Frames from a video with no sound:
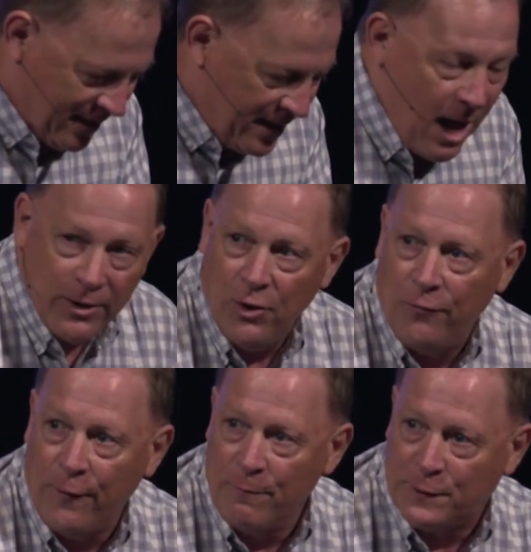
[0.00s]
not
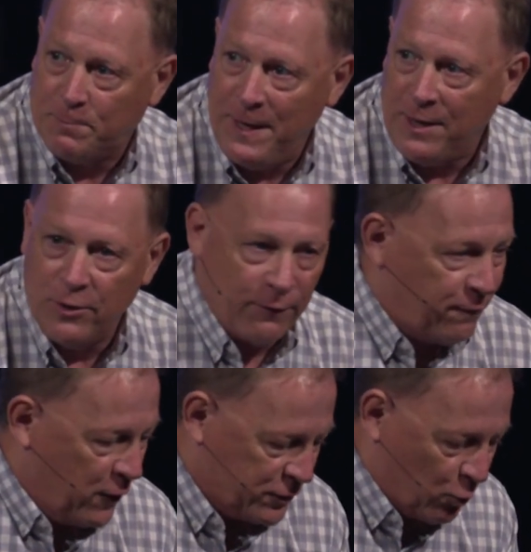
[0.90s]
go from speaking their
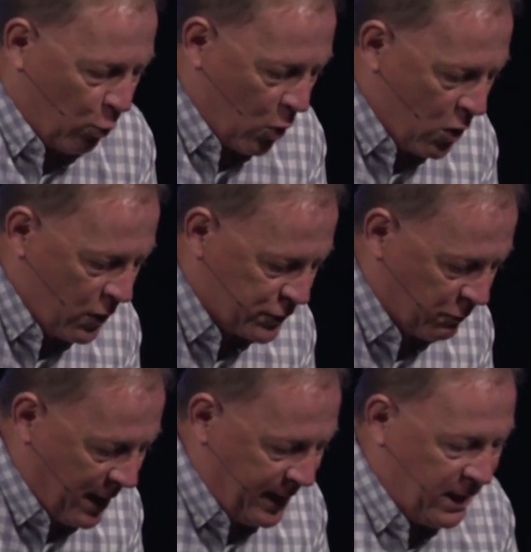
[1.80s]
first
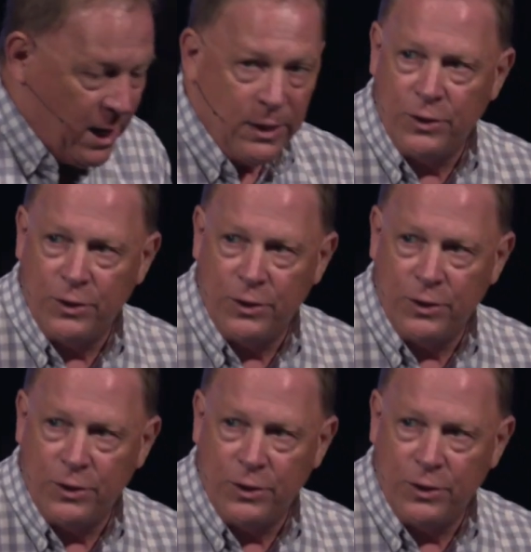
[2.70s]
words, right,